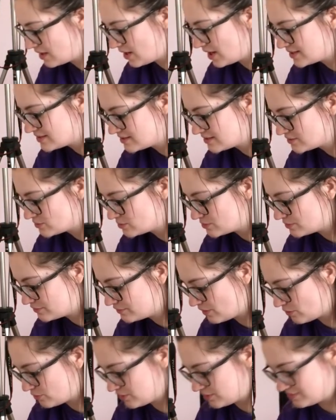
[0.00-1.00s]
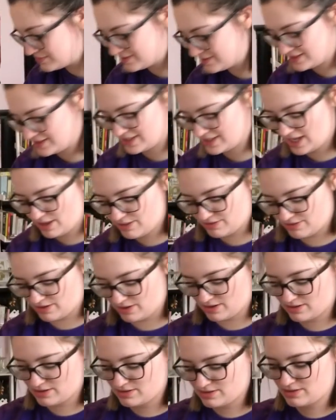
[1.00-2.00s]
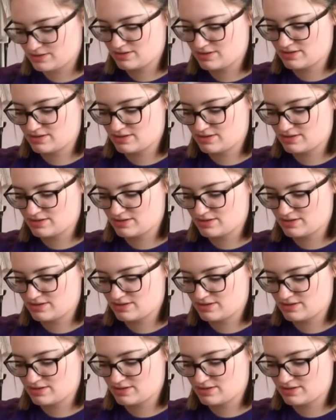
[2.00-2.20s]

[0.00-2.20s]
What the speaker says: I like to sort of fold them together,